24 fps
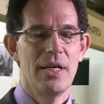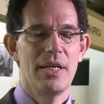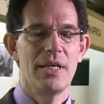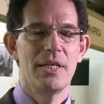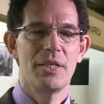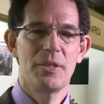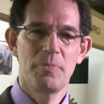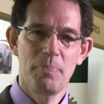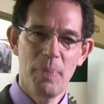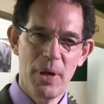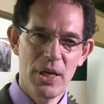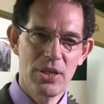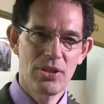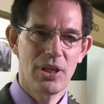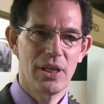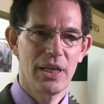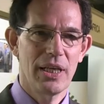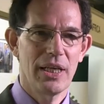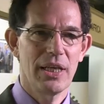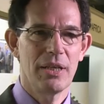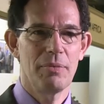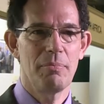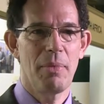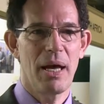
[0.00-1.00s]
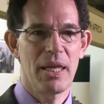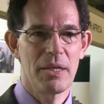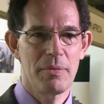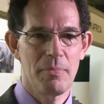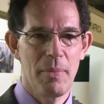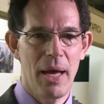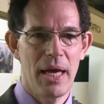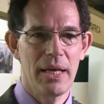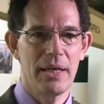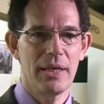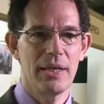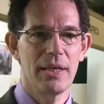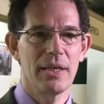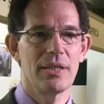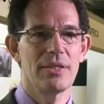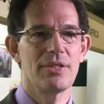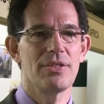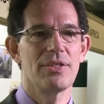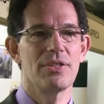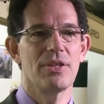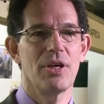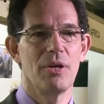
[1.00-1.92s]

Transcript: especially in mathematics,